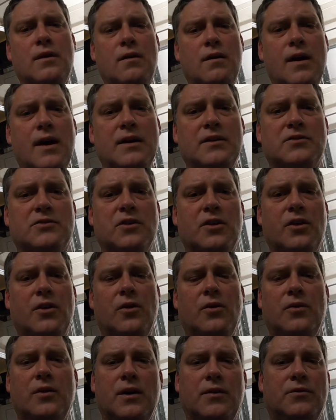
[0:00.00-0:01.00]
All right,
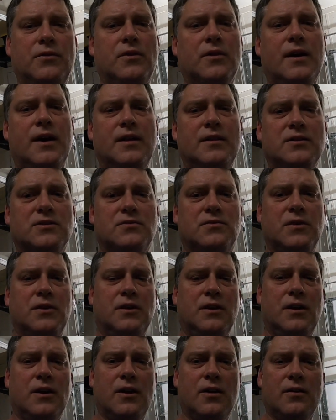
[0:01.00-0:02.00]
so if you like this
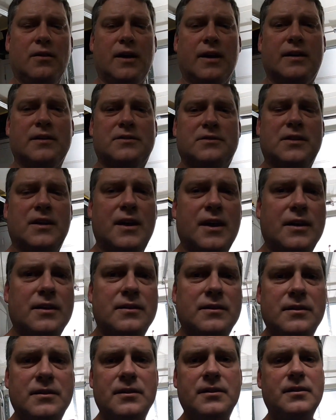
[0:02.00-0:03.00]
video, like I
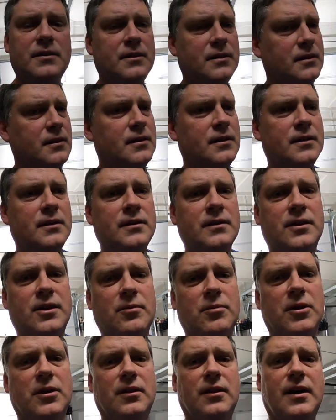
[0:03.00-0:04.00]
said,
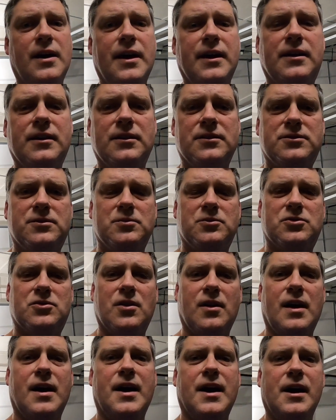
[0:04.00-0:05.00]
give me a like and a
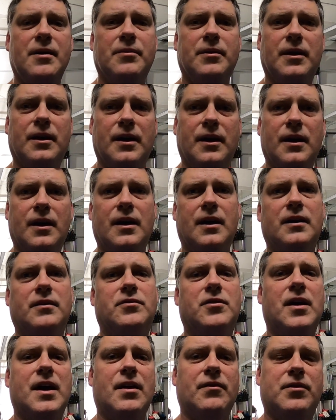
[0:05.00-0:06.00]
subscribe,
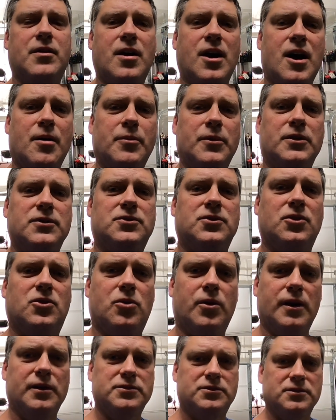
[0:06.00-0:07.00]
and if you have comments or
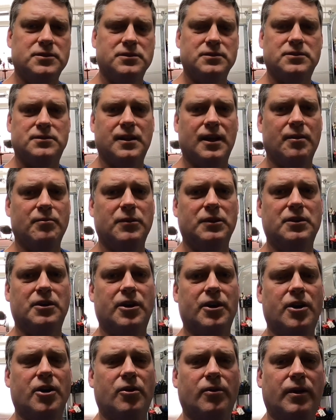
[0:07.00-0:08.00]
questions, let me
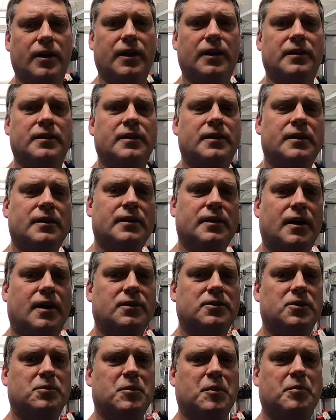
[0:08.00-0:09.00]
know and
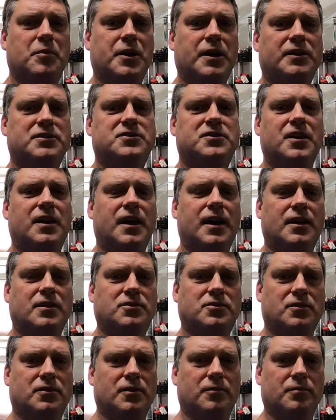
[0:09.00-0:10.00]
I'll do my best to
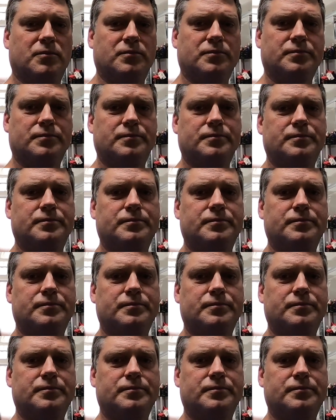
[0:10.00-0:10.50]
answer them.